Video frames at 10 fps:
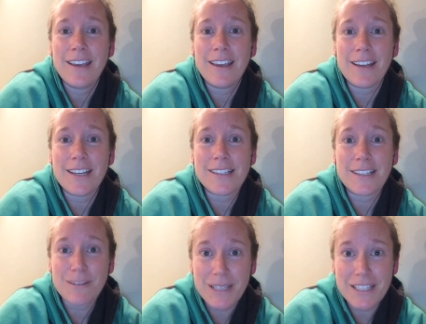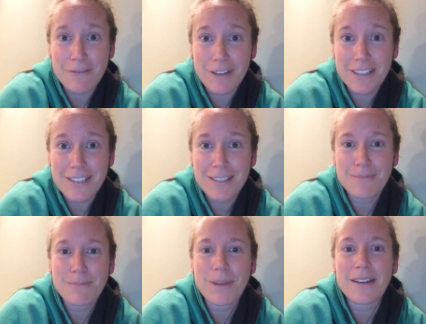And it's a little bit different,
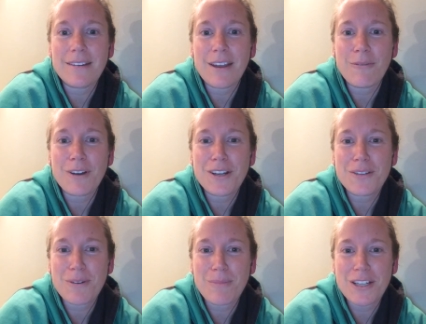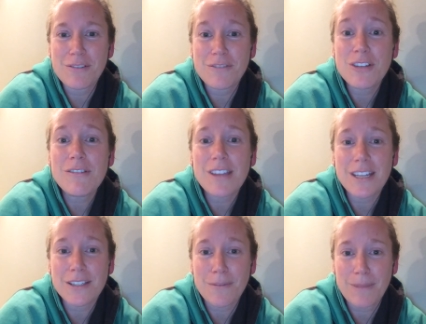but I wanted to remind you of two
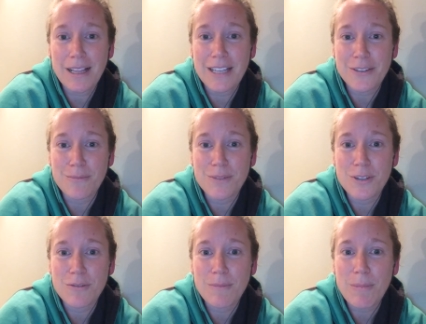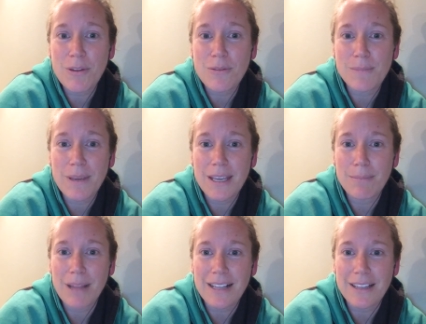things from the classroom. Do you remember those
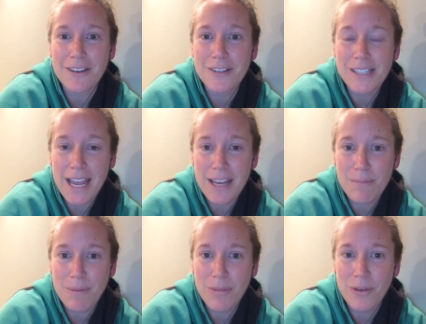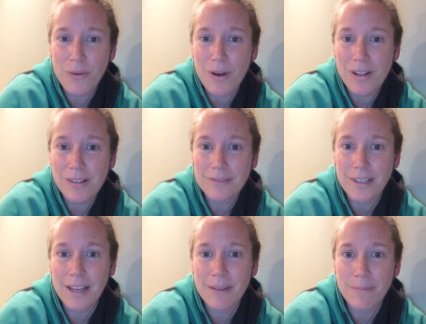big black letters I had up on the wall
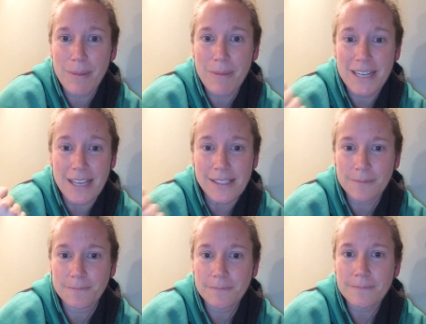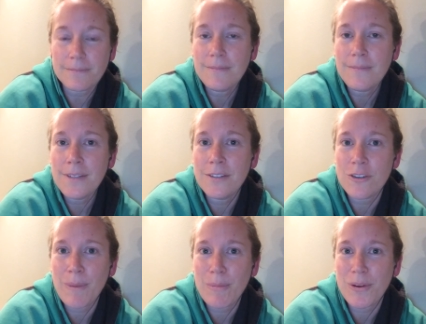um, by my desk? Do
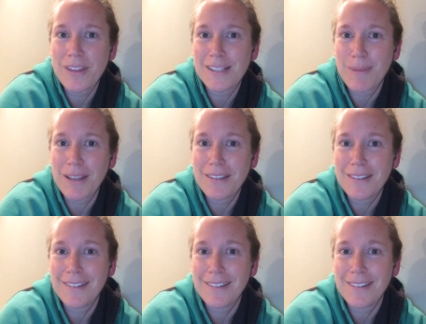you remember what they spelled?